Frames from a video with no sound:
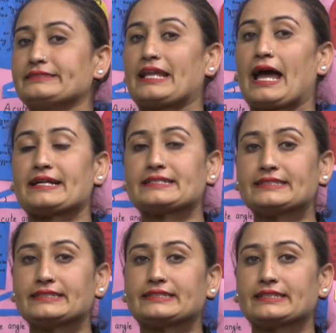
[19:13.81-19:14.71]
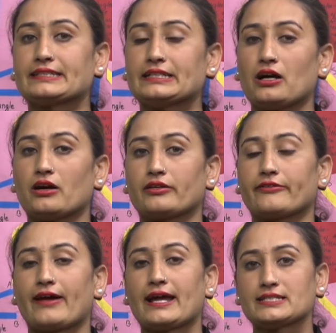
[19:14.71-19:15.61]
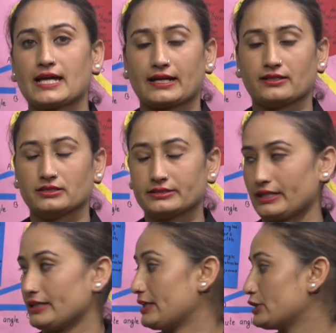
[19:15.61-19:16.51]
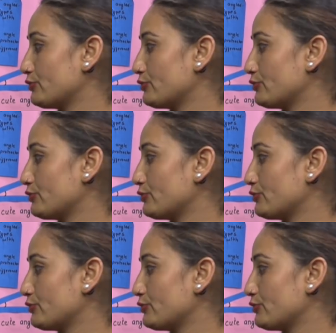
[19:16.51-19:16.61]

90 degree or a right angle, then it